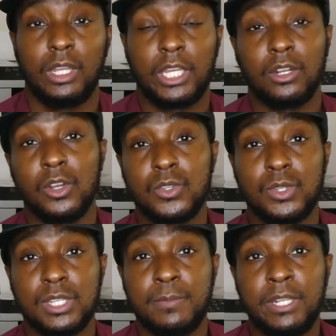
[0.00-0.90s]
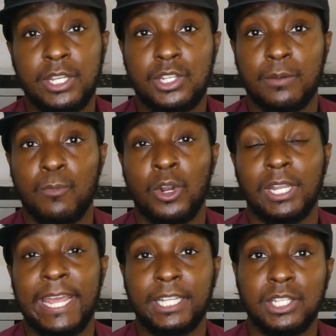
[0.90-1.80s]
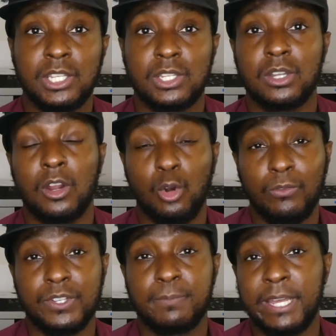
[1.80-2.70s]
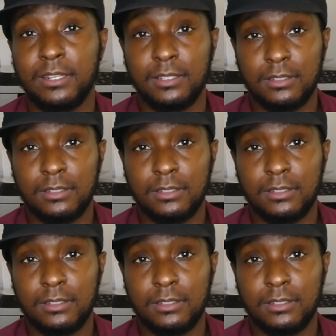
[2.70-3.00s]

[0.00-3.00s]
It could also just mean that you're more likely to start overspending.